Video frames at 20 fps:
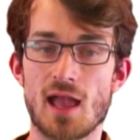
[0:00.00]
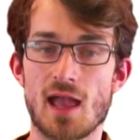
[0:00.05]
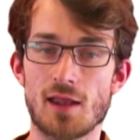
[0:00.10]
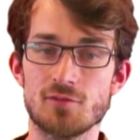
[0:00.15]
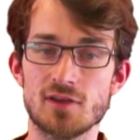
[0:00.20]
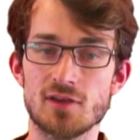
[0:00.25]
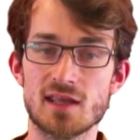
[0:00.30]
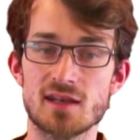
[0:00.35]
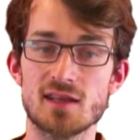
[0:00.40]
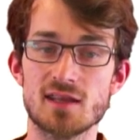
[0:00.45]

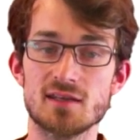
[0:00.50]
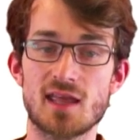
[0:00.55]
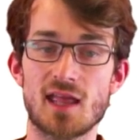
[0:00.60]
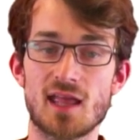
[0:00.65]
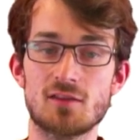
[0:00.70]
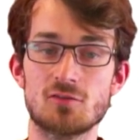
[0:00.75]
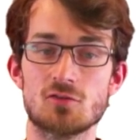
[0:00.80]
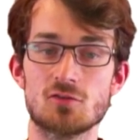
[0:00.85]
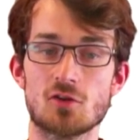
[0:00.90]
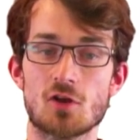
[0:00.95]
And we can then
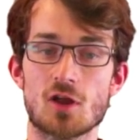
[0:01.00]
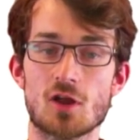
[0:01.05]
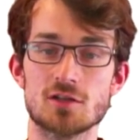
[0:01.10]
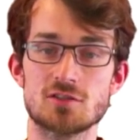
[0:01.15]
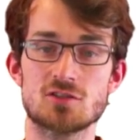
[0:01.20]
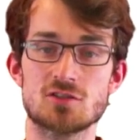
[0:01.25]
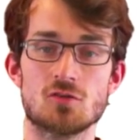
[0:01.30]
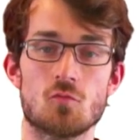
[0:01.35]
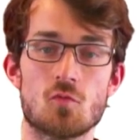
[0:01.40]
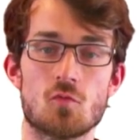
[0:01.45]
get to the
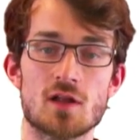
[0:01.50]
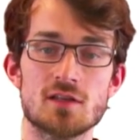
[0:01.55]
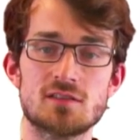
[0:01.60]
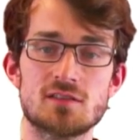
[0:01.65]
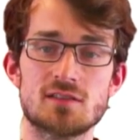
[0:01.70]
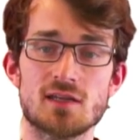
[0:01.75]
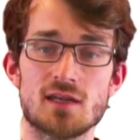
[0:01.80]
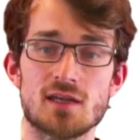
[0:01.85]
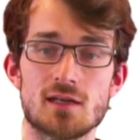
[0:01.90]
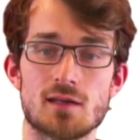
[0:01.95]
logical 1
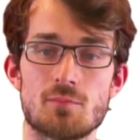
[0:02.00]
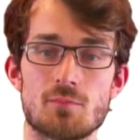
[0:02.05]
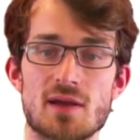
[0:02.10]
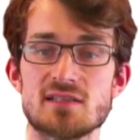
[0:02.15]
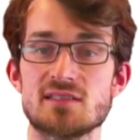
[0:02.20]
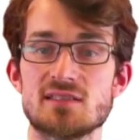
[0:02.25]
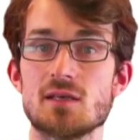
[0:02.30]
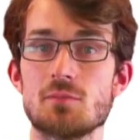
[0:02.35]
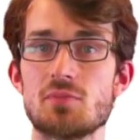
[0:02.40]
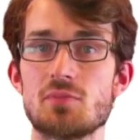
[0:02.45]
state
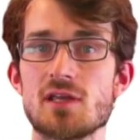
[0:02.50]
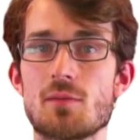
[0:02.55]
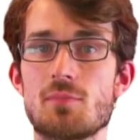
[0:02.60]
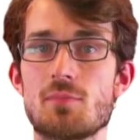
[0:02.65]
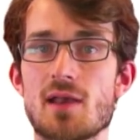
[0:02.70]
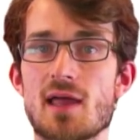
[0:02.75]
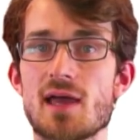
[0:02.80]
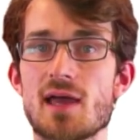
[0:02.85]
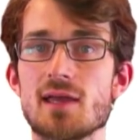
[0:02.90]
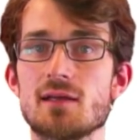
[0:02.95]
by simply
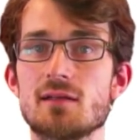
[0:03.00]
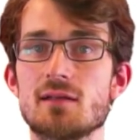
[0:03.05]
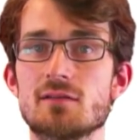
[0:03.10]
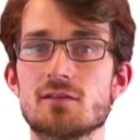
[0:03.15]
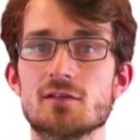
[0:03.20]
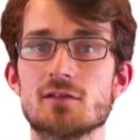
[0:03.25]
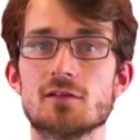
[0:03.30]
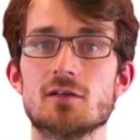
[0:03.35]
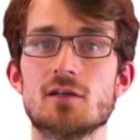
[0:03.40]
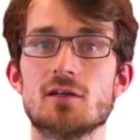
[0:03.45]
applying
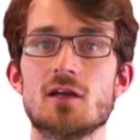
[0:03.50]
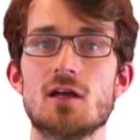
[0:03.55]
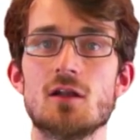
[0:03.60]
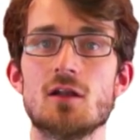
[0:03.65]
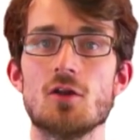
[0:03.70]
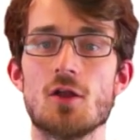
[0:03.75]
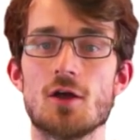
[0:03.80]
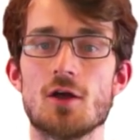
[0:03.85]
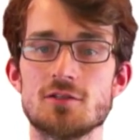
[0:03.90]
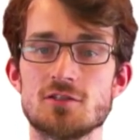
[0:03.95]
the
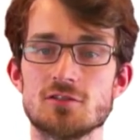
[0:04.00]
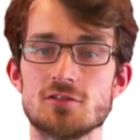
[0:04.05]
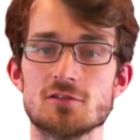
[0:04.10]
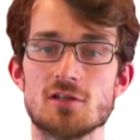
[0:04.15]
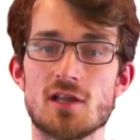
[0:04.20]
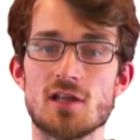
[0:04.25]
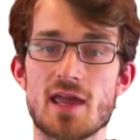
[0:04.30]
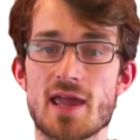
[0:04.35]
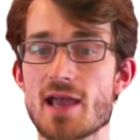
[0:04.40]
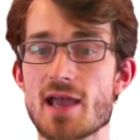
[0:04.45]

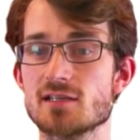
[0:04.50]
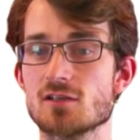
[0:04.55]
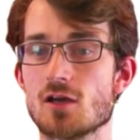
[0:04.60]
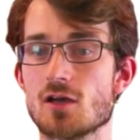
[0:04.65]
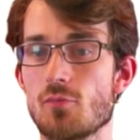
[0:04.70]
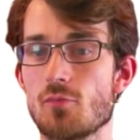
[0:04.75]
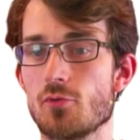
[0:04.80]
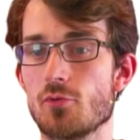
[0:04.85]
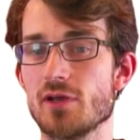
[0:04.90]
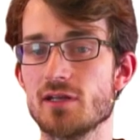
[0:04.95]
logical x
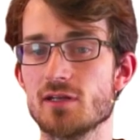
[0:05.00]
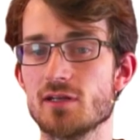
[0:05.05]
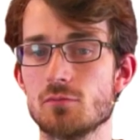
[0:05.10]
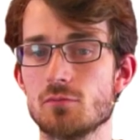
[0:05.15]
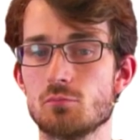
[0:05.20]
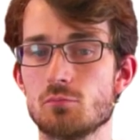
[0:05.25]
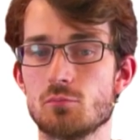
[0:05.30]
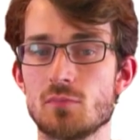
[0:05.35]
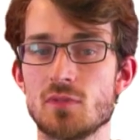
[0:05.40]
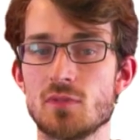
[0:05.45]
operator,
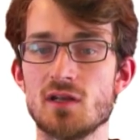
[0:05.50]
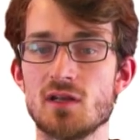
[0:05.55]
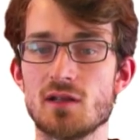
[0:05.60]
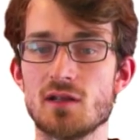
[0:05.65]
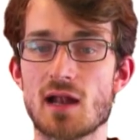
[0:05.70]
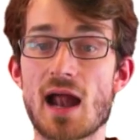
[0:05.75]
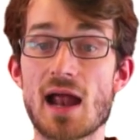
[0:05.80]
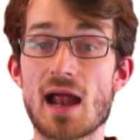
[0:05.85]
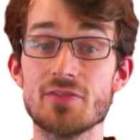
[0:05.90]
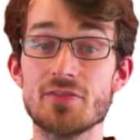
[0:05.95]

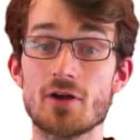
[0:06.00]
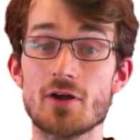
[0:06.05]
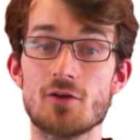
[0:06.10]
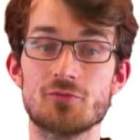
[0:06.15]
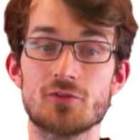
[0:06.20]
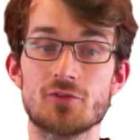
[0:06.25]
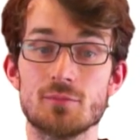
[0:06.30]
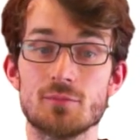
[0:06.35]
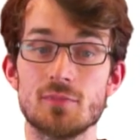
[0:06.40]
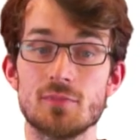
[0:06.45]
either
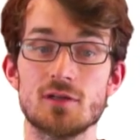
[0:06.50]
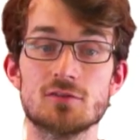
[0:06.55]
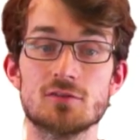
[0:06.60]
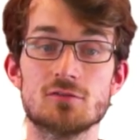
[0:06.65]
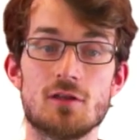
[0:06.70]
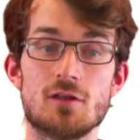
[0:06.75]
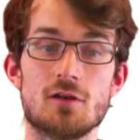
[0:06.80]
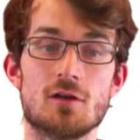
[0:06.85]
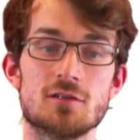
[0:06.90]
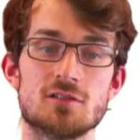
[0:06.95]
of them,
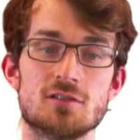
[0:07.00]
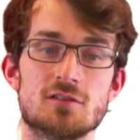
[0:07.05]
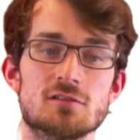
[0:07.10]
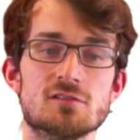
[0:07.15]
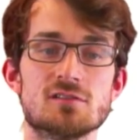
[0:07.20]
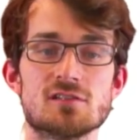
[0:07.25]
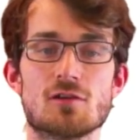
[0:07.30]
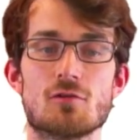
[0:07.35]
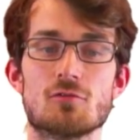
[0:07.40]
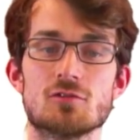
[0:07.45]
to the
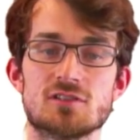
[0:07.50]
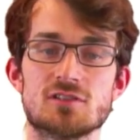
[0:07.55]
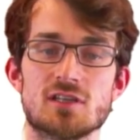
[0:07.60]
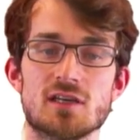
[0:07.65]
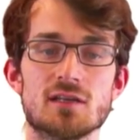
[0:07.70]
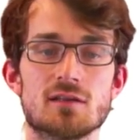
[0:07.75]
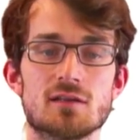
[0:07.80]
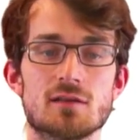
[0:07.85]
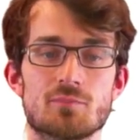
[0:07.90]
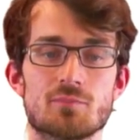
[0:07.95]
logical 0
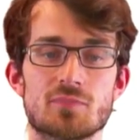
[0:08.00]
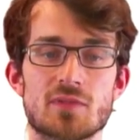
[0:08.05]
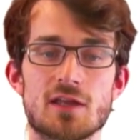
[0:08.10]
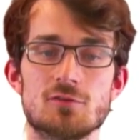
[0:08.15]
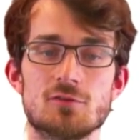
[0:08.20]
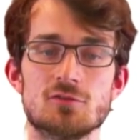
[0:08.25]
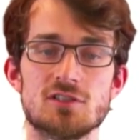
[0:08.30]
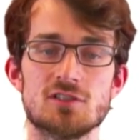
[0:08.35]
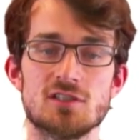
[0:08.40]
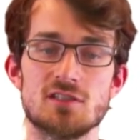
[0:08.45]
state.
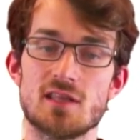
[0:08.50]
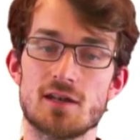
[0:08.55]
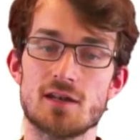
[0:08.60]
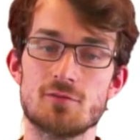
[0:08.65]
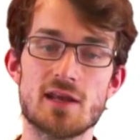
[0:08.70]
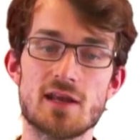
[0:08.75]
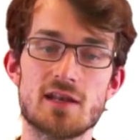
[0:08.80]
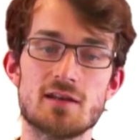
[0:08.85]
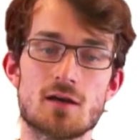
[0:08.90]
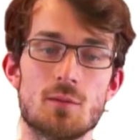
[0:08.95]
And you see that
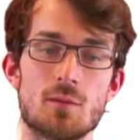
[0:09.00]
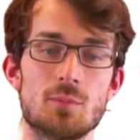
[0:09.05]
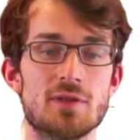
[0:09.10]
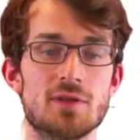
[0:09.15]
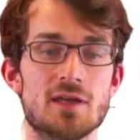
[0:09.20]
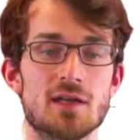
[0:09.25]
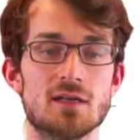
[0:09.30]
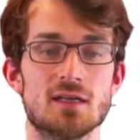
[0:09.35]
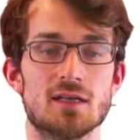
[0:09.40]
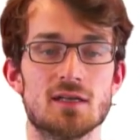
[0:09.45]
we end up
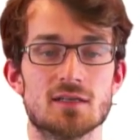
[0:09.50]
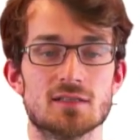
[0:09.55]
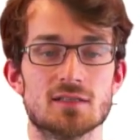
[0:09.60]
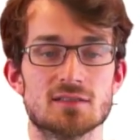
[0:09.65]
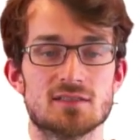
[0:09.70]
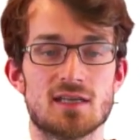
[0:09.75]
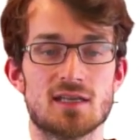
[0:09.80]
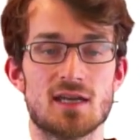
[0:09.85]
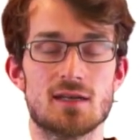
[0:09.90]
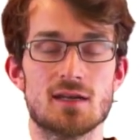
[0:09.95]
then in the
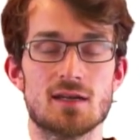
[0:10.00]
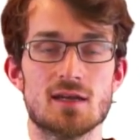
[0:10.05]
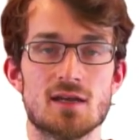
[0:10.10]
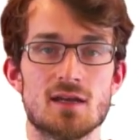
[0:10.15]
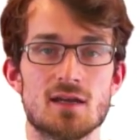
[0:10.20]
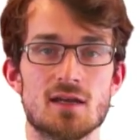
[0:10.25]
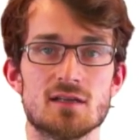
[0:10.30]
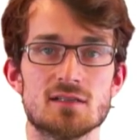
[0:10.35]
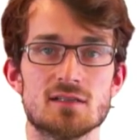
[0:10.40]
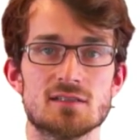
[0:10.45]
state
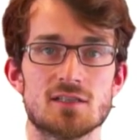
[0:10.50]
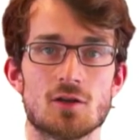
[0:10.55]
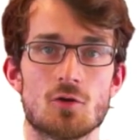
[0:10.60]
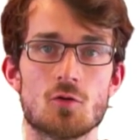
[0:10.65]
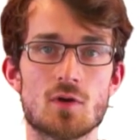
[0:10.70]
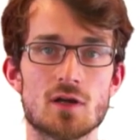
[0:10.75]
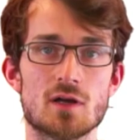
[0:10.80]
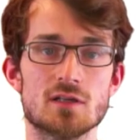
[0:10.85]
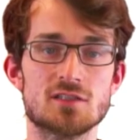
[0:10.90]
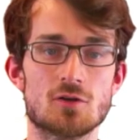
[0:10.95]

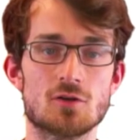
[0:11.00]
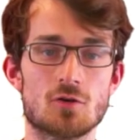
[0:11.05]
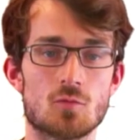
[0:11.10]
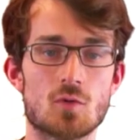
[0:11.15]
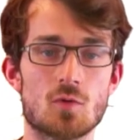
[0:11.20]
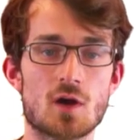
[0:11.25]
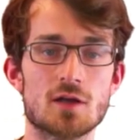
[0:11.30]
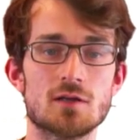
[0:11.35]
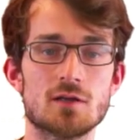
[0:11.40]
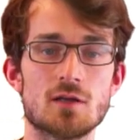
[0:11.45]
0, 1, 0,
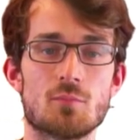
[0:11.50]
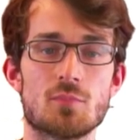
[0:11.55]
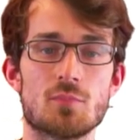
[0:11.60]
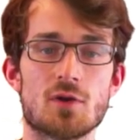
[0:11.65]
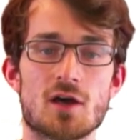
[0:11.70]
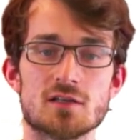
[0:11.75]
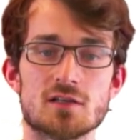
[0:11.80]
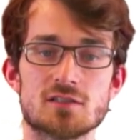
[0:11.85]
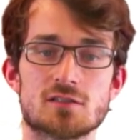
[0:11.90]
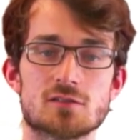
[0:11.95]
1
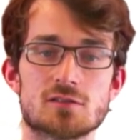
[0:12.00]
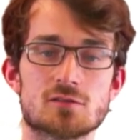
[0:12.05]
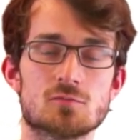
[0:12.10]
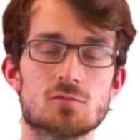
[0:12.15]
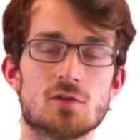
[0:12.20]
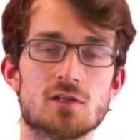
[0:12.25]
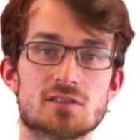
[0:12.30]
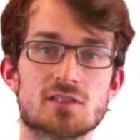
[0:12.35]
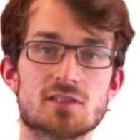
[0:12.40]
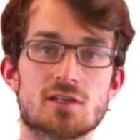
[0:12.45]
plus
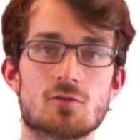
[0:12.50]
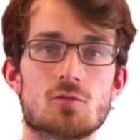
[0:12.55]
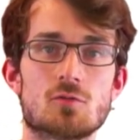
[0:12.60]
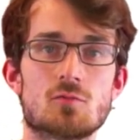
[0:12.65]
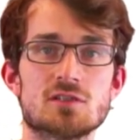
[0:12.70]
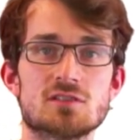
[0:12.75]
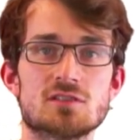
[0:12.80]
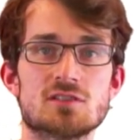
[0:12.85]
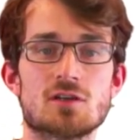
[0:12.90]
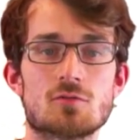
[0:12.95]
1, 0,
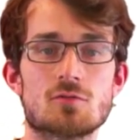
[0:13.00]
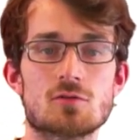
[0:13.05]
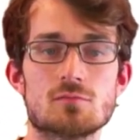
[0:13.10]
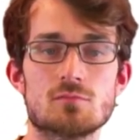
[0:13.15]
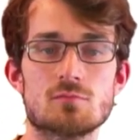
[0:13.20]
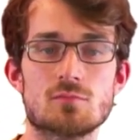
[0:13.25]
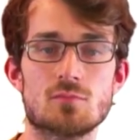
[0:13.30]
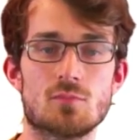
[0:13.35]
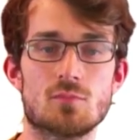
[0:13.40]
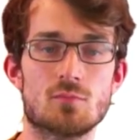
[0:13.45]
1, 0